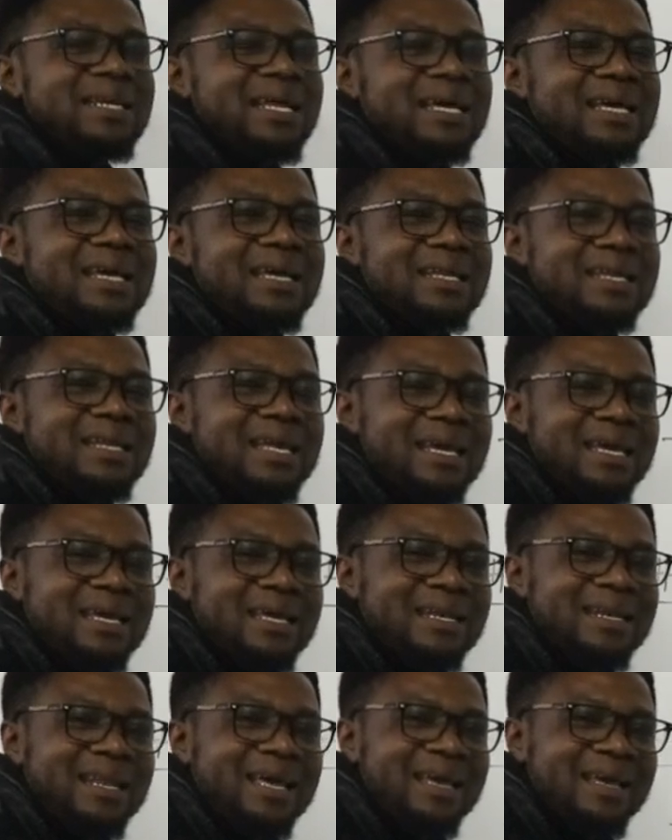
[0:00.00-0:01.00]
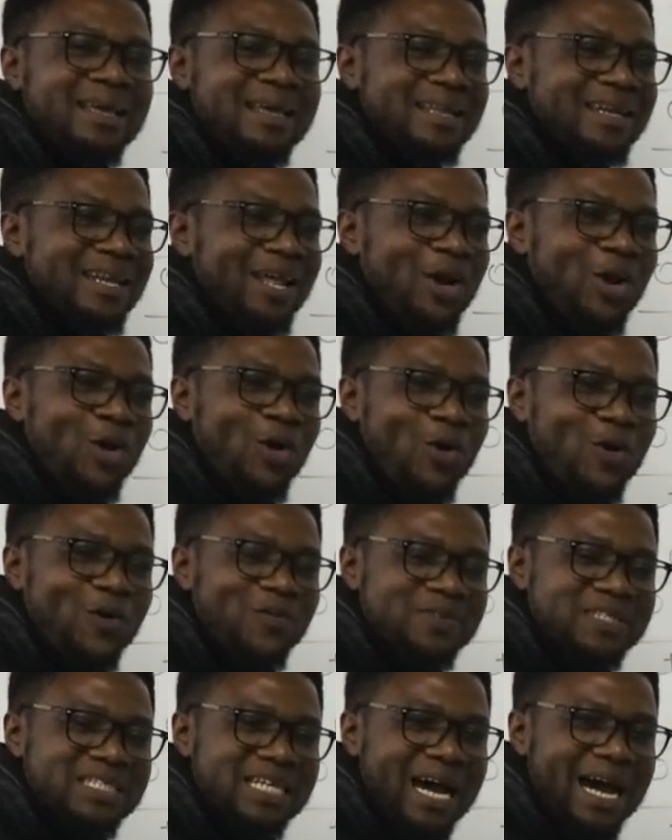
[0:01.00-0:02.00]
the
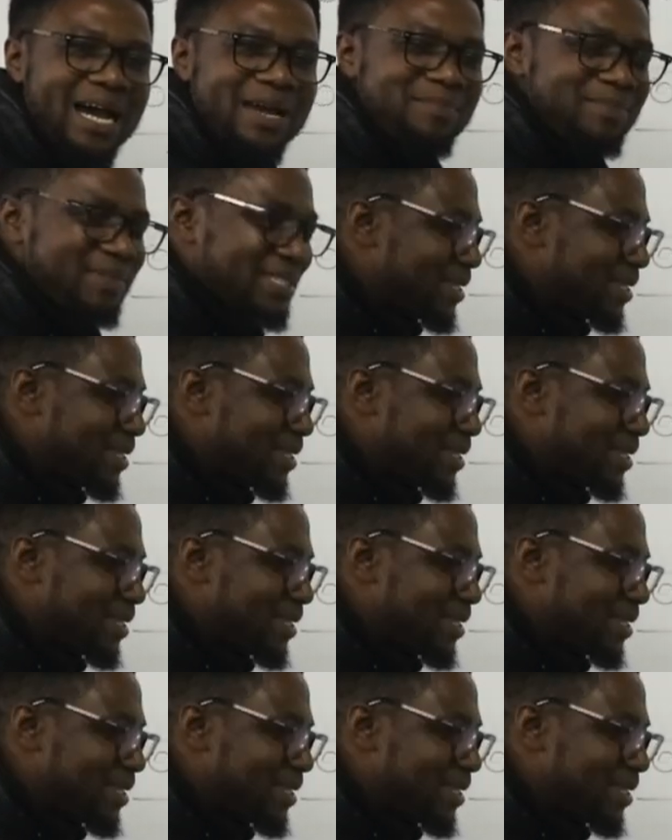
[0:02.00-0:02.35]
law of time,